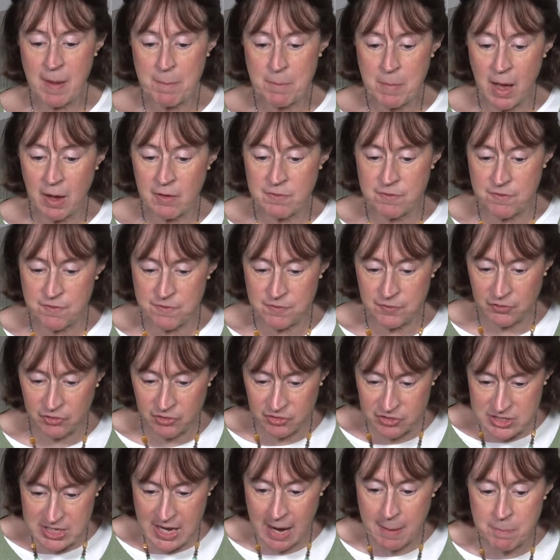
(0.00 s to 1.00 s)
a
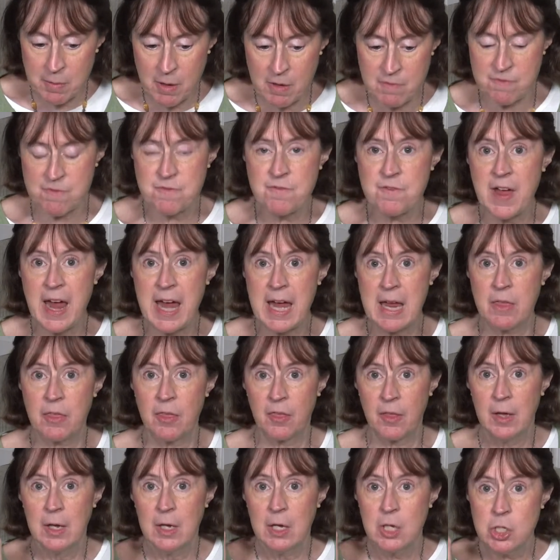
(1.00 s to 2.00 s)
step of faith
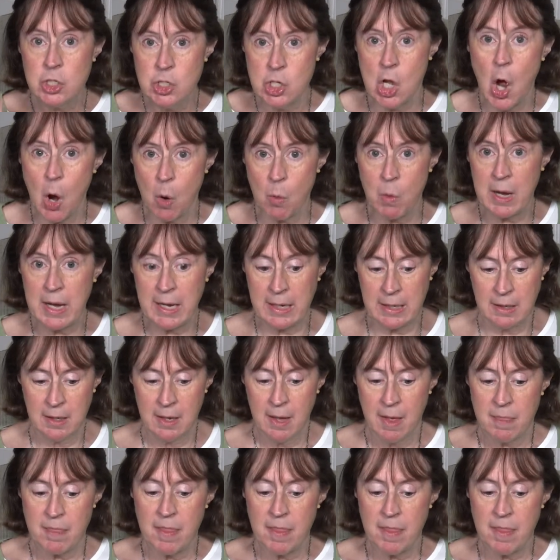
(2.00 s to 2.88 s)
knowing